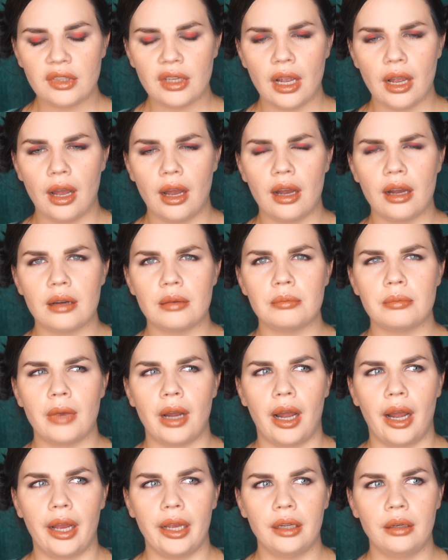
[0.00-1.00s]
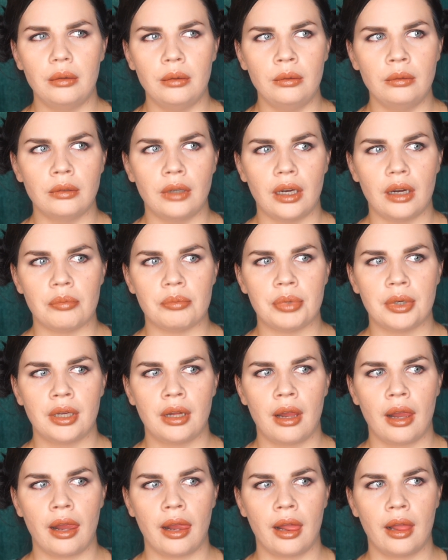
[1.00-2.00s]
I grew up
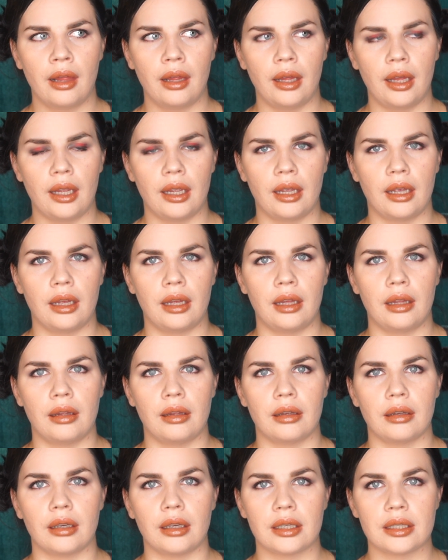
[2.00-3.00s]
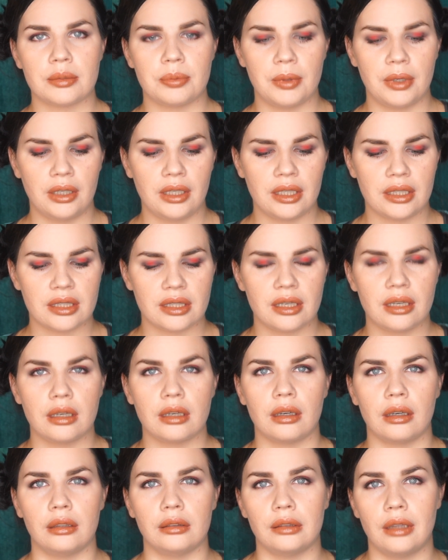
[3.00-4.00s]
experiencing
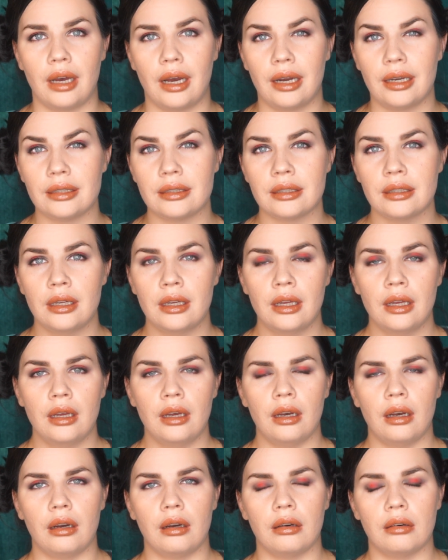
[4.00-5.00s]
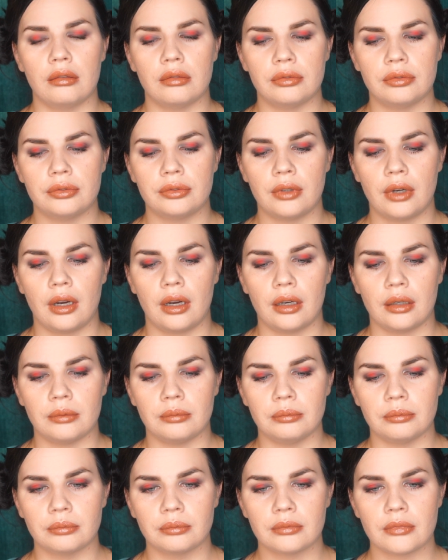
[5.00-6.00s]
a lot of
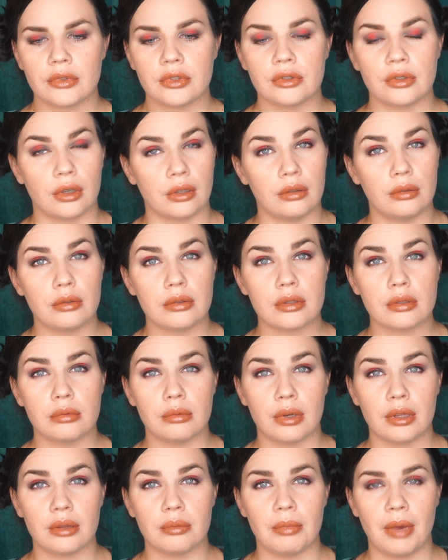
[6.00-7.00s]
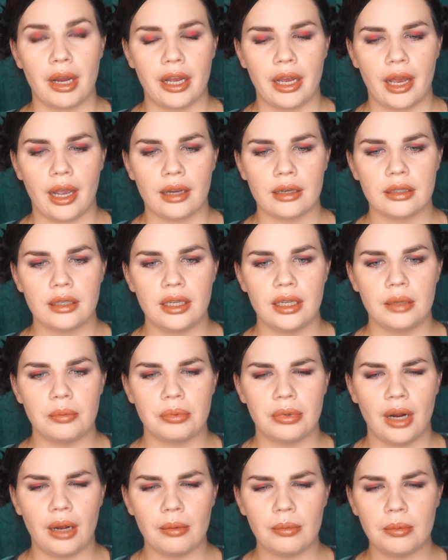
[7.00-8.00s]
struggles with my acne,
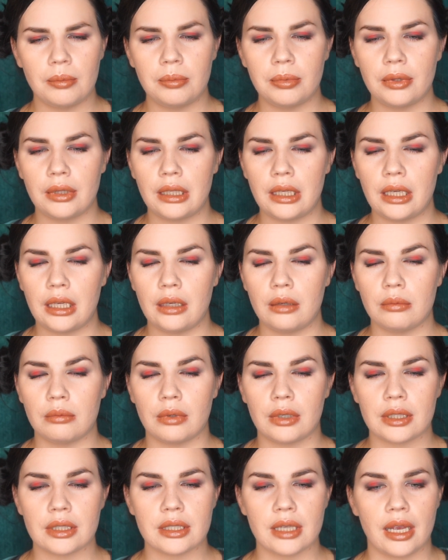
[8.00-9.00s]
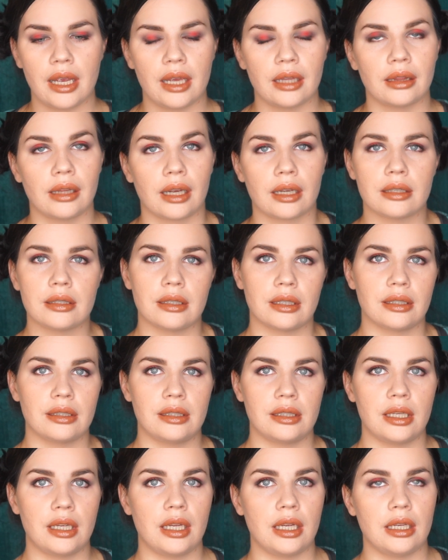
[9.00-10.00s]
probably once I hit like
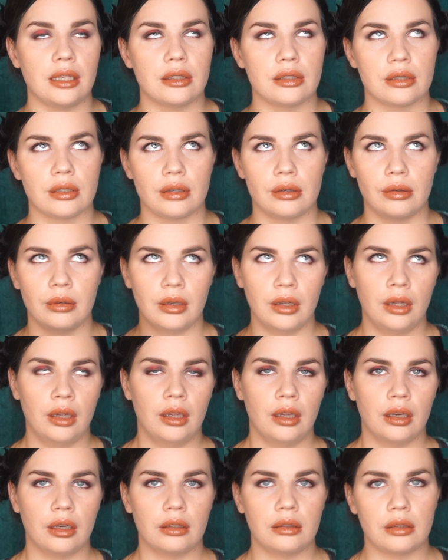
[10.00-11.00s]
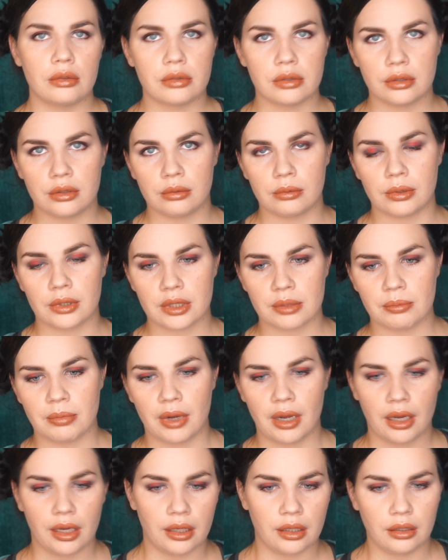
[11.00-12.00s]
16, so closer towards
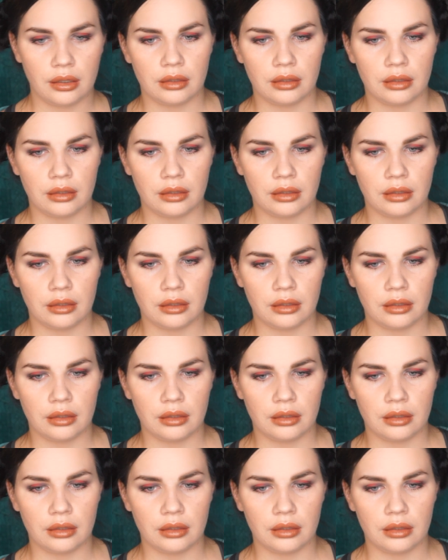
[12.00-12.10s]
my,